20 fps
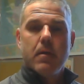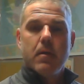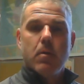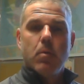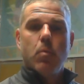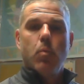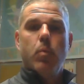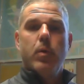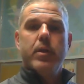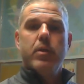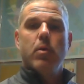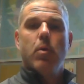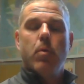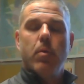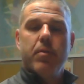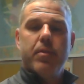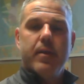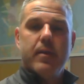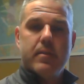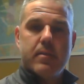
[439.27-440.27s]
We
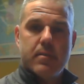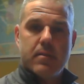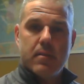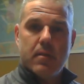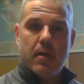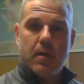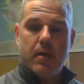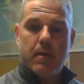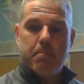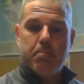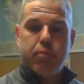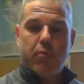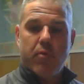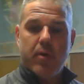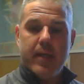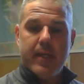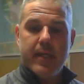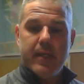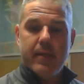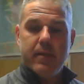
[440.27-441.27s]
know that
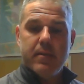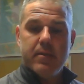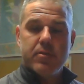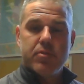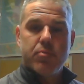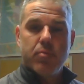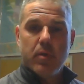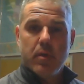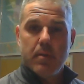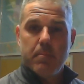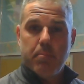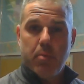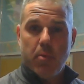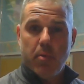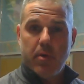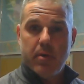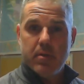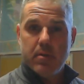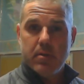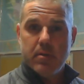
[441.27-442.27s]
brand is real
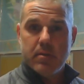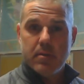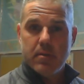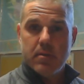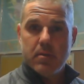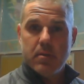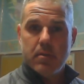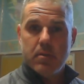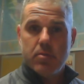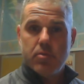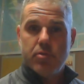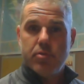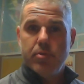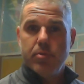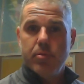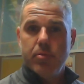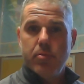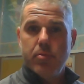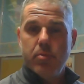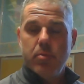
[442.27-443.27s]
important
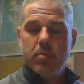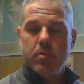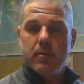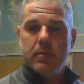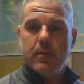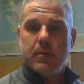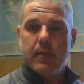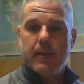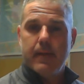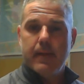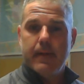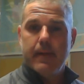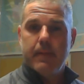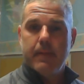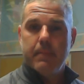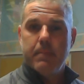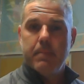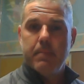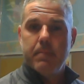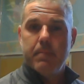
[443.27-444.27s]
to
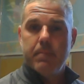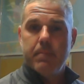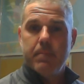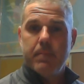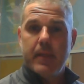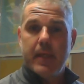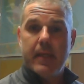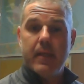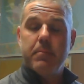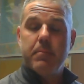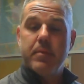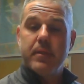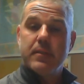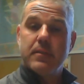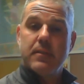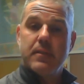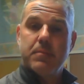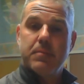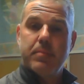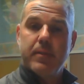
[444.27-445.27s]
any
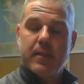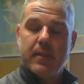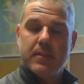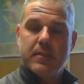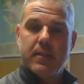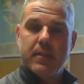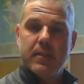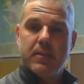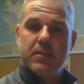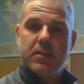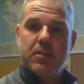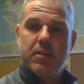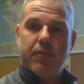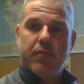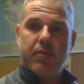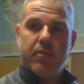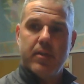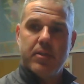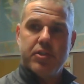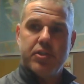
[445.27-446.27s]
business because it is a
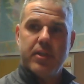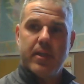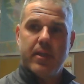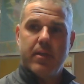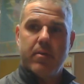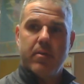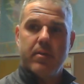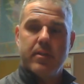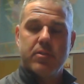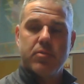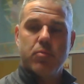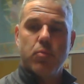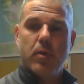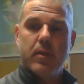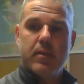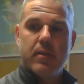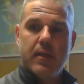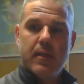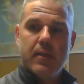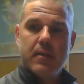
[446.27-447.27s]
differentiator. It's
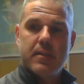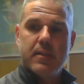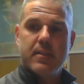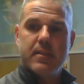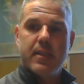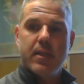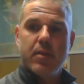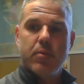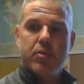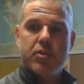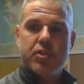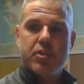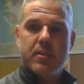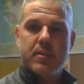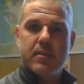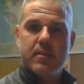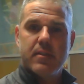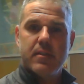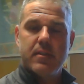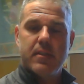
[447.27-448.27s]
what
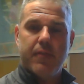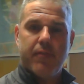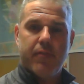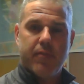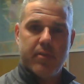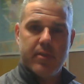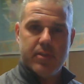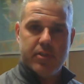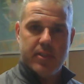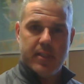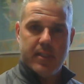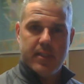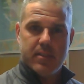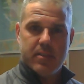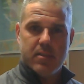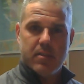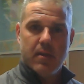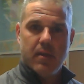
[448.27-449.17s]
distinguishes and differentiates